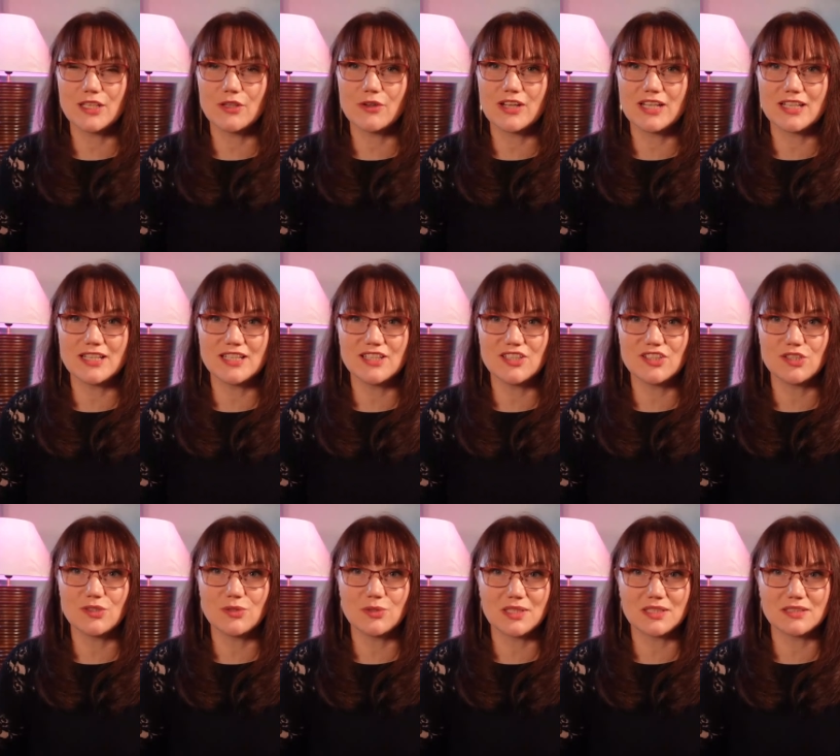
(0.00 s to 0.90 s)
your energy
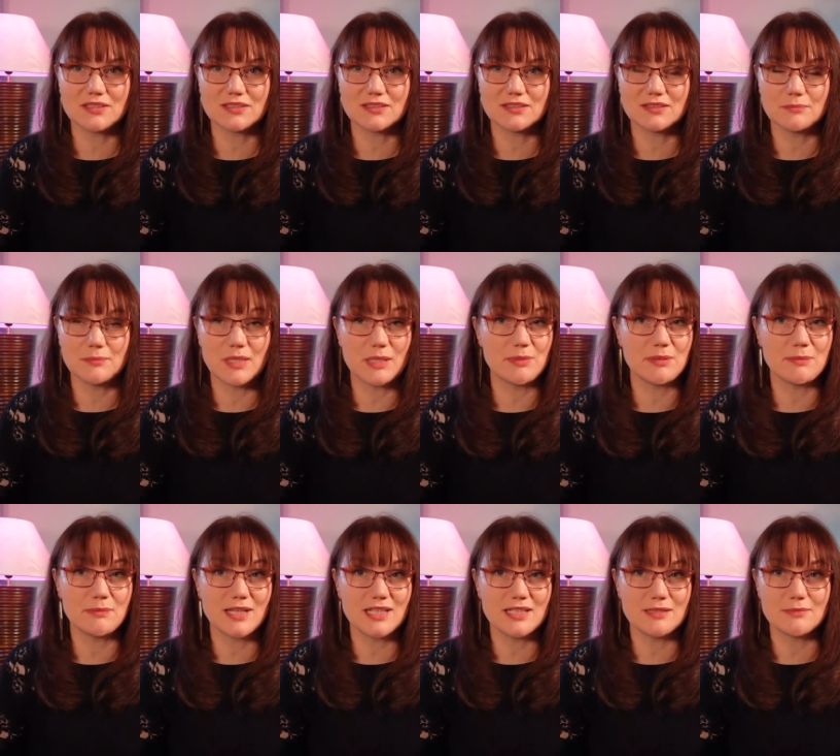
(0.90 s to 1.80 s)
to others, maybe
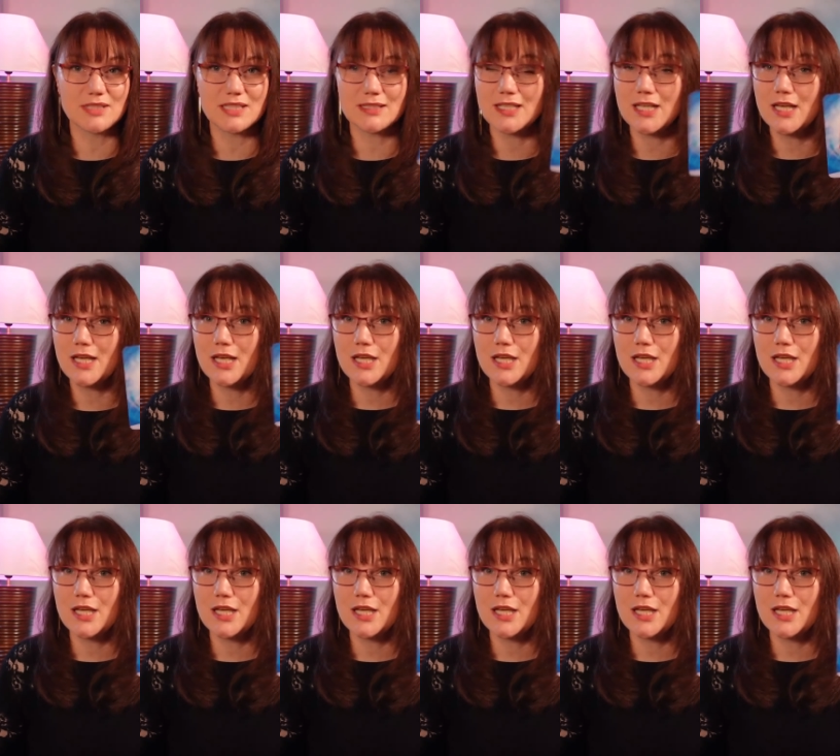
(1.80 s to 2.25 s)
money.